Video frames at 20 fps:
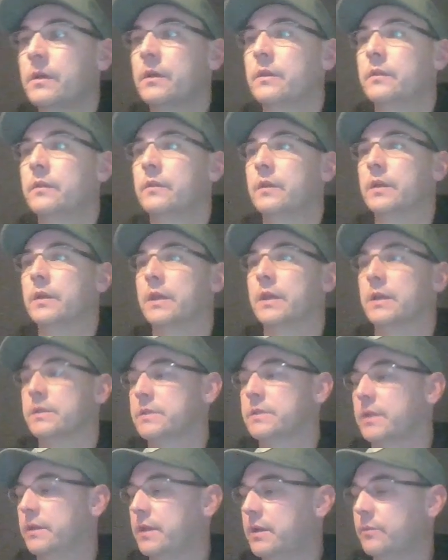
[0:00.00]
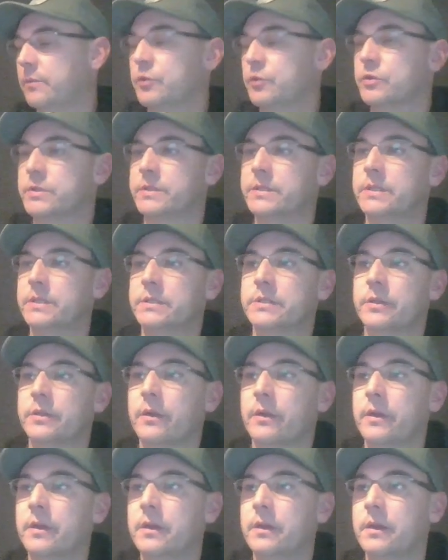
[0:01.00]
There you go. So that'll push us into
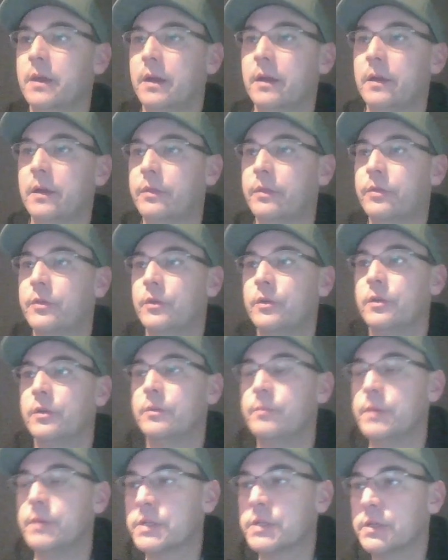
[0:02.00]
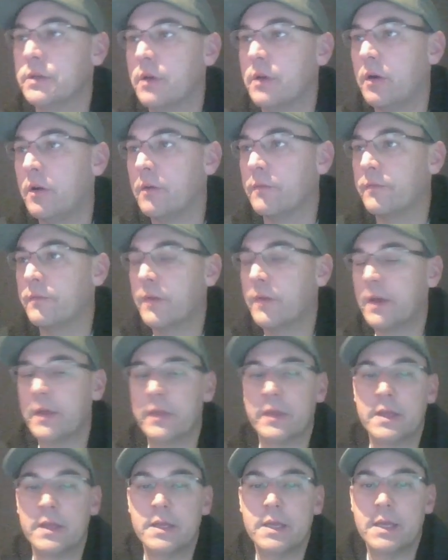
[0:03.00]
the third mission of
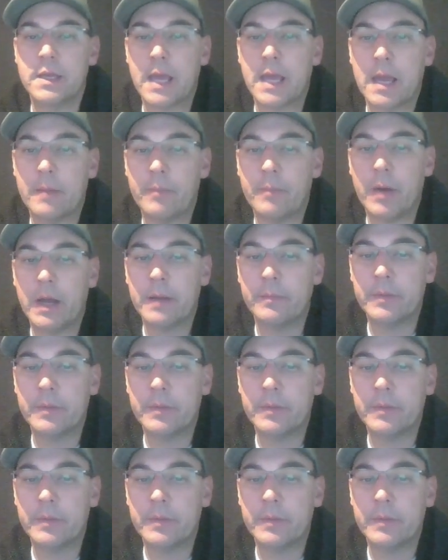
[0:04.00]
the campaign, but